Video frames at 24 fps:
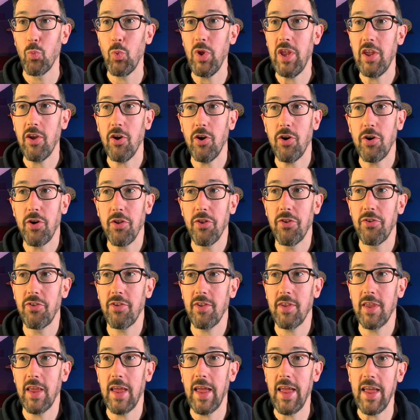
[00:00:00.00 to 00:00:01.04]
we can't
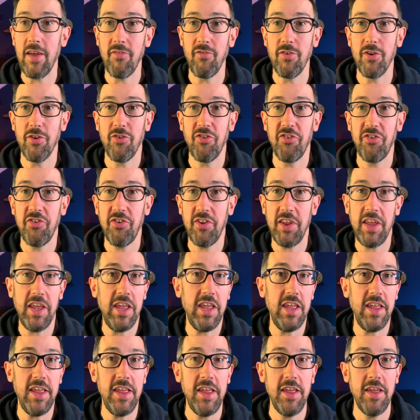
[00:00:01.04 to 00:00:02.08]
ever
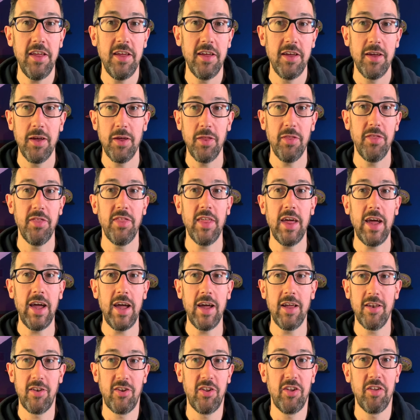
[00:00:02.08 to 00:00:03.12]
see
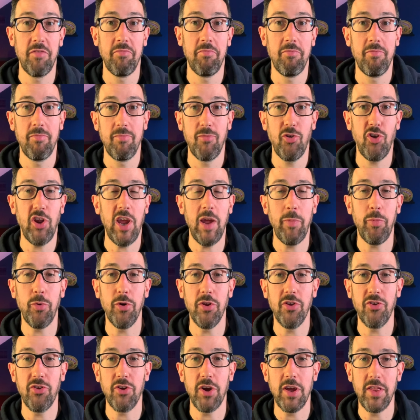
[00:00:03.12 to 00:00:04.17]
that
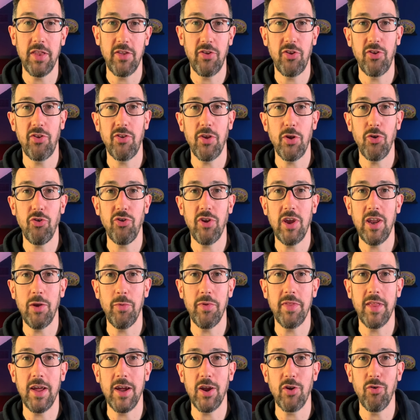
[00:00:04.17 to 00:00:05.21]
SharePoint site that's associated with
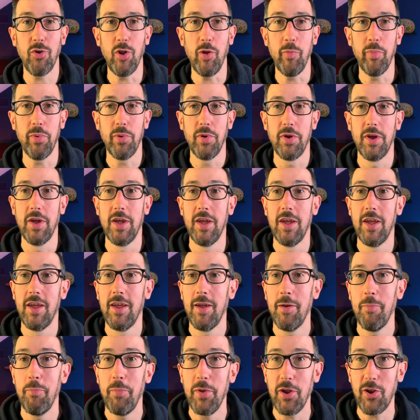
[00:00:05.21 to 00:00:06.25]
that group
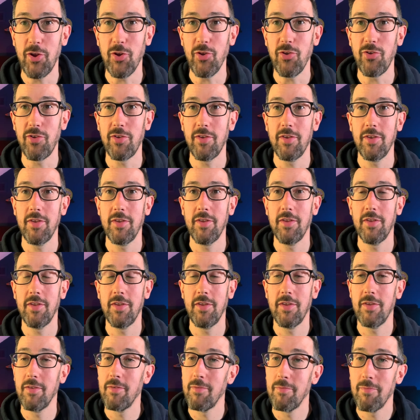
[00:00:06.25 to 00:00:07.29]
because
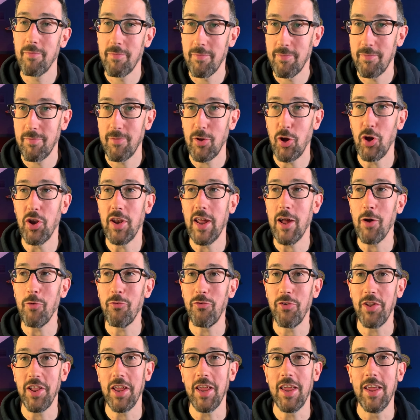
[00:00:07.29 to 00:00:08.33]

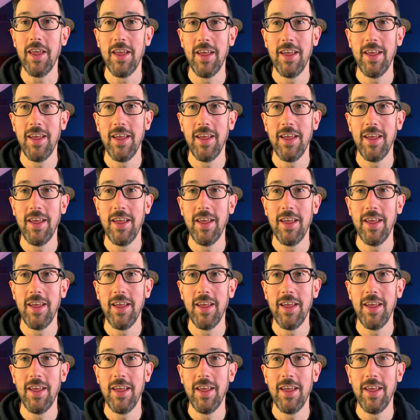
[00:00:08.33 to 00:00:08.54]
unhelpfully,